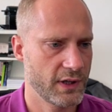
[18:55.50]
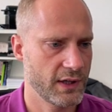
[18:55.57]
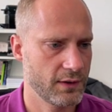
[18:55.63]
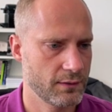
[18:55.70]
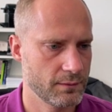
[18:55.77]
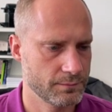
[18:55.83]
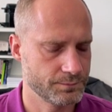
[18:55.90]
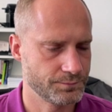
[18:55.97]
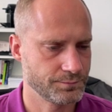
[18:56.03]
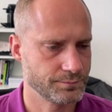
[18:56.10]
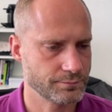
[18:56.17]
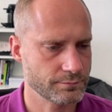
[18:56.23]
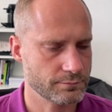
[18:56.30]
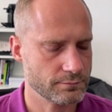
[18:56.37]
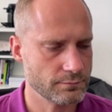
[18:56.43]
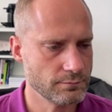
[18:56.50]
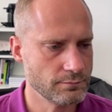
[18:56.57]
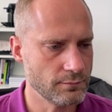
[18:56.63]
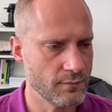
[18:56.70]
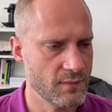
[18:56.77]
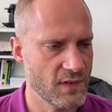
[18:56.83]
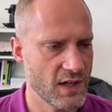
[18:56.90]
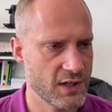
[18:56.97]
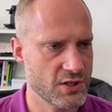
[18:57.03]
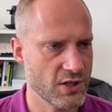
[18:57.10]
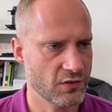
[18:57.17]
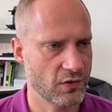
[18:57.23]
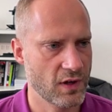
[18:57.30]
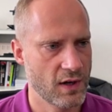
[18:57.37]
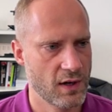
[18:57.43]
it, I
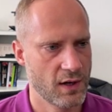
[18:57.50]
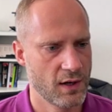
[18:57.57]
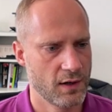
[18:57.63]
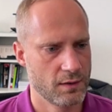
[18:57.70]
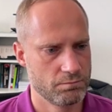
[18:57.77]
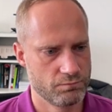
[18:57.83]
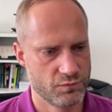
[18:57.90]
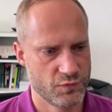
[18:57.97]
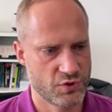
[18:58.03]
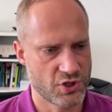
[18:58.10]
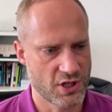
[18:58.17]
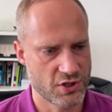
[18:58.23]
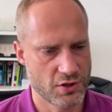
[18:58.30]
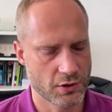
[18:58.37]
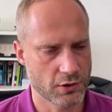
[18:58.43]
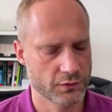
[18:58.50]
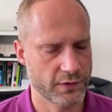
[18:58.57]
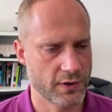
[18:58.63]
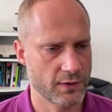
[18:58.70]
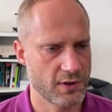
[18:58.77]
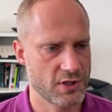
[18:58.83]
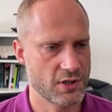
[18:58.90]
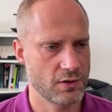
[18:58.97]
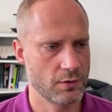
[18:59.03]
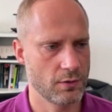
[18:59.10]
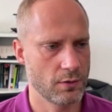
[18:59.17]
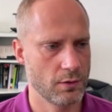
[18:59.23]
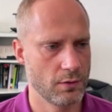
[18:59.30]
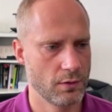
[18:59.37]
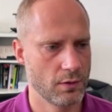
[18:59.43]
just changed the configuration
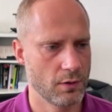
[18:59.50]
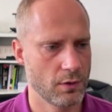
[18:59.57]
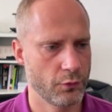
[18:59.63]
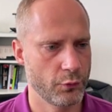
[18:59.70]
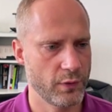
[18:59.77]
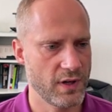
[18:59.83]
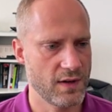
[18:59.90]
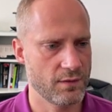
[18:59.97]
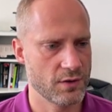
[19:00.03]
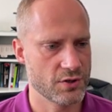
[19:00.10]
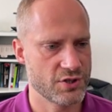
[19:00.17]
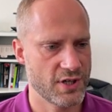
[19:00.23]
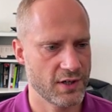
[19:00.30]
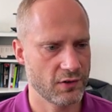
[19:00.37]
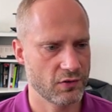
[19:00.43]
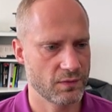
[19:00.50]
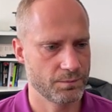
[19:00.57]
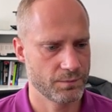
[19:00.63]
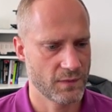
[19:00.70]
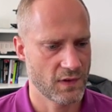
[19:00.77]
of evil Jinx